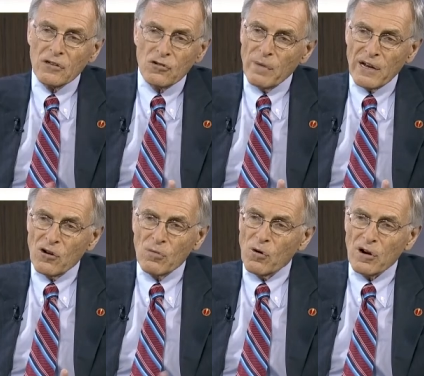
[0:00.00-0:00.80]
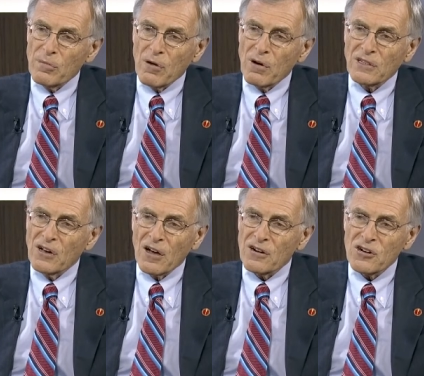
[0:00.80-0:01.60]
you may know more about what the
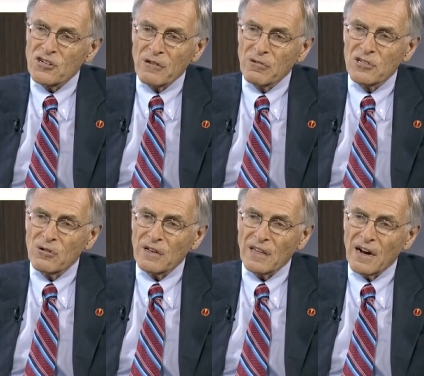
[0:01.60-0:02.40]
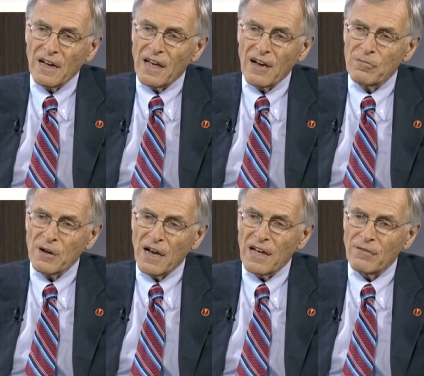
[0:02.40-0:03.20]
Auditor General is doing than I have, but
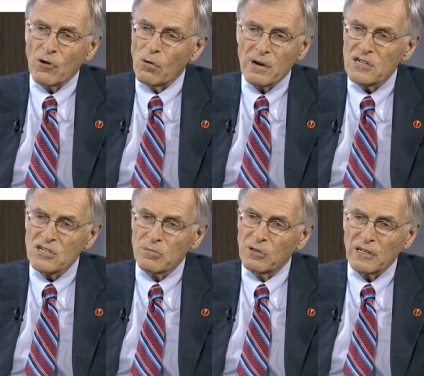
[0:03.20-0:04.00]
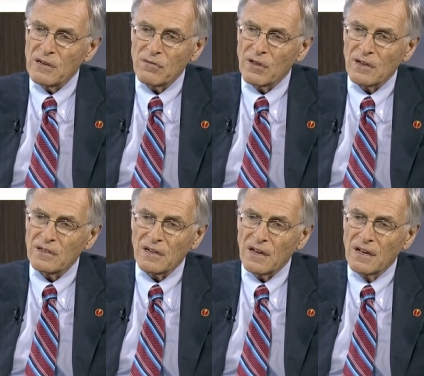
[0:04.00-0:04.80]
I have no reason to believe
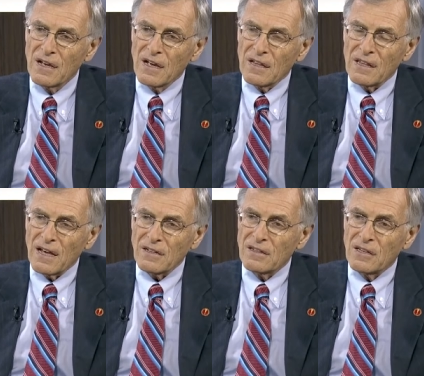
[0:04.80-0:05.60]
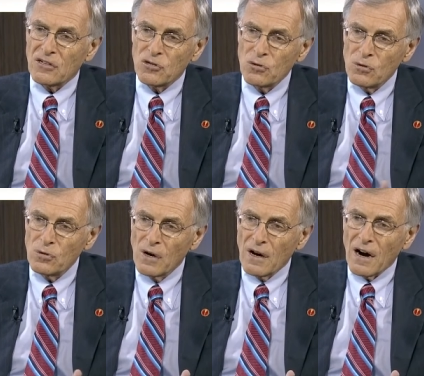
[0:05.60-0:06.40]
that, uh, that the
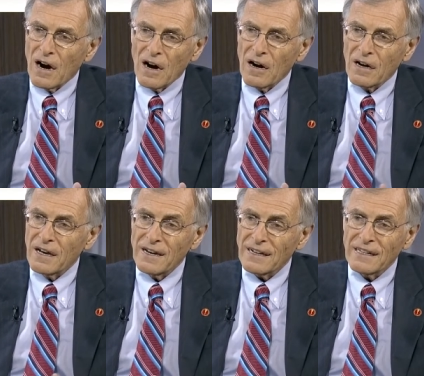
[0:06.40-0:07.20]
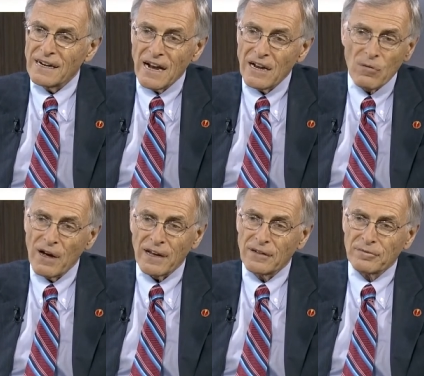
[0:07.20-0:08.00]
two are connected in any
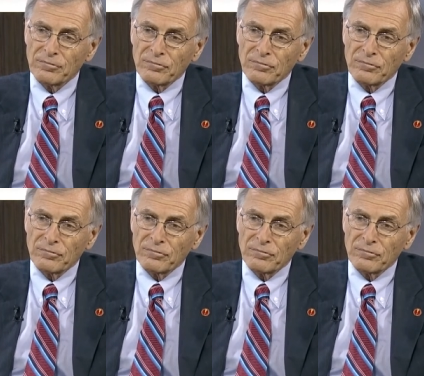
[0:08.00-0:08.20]
way. Well, one